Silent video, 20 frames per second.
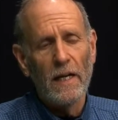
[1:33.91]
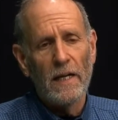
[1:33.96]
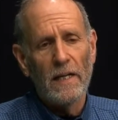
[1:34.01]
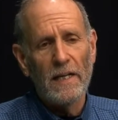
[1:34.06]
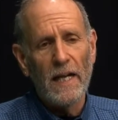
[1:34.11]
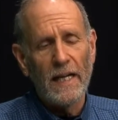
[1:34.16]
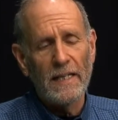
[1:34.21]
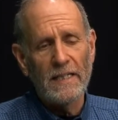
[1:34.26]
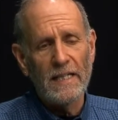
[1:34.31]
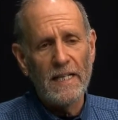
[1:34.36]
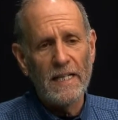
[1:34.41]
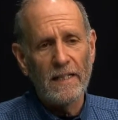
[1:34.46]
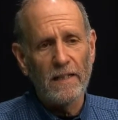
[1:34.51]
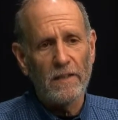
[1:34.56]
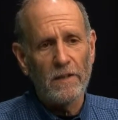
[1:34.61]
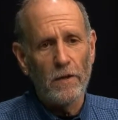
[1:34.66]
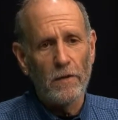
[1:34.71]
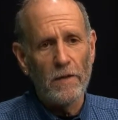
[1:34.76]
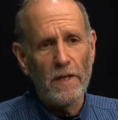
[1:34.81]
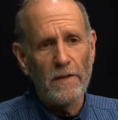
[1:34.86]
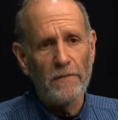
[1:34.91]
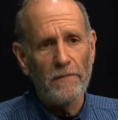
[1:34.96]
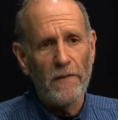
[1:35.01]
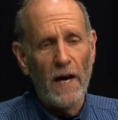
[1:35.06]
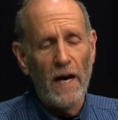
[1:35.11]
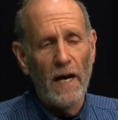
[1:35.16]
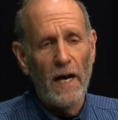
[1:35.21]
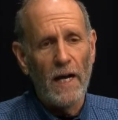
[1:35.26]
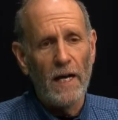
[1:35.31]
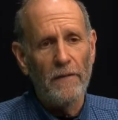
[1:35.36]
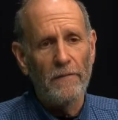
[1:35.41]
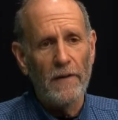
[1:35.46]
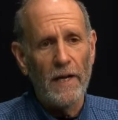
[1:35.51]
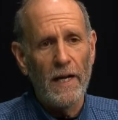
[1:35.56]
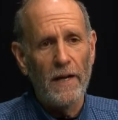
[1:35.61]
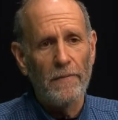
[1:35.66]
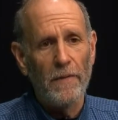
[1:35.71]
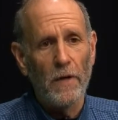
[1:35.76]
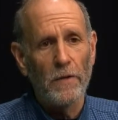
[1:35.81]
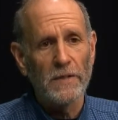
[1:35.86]
1935,
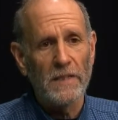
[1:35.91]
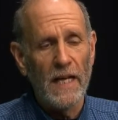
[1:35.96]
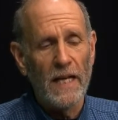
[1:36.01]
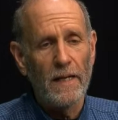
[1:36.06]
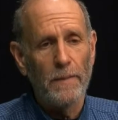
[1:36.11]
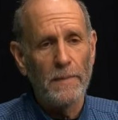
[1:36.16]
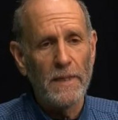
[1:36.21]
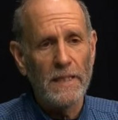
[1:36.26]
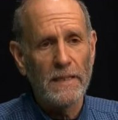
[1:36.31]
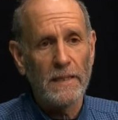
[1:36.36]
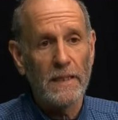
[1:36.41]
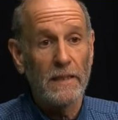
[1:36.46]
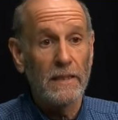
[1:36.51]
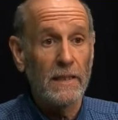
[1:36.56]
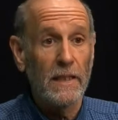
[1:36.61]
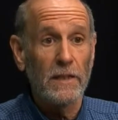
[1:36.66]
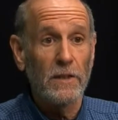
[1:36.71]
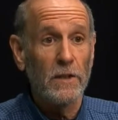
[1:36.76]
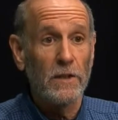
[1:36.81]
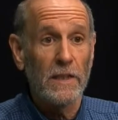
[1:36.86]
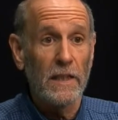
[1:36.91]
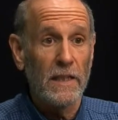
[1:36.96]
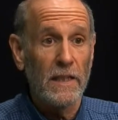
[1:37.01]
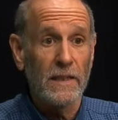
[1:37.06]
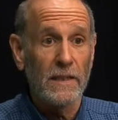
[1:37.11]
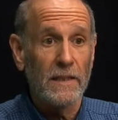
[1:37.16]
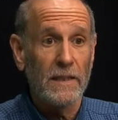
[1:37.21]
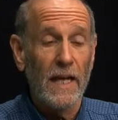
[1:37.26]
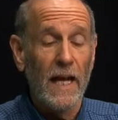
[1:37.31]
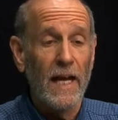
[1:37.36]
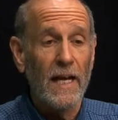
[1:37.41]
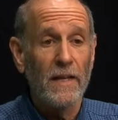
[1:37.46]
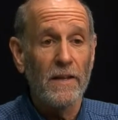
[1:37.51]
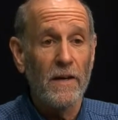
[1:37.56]
and those enemies continue to this day.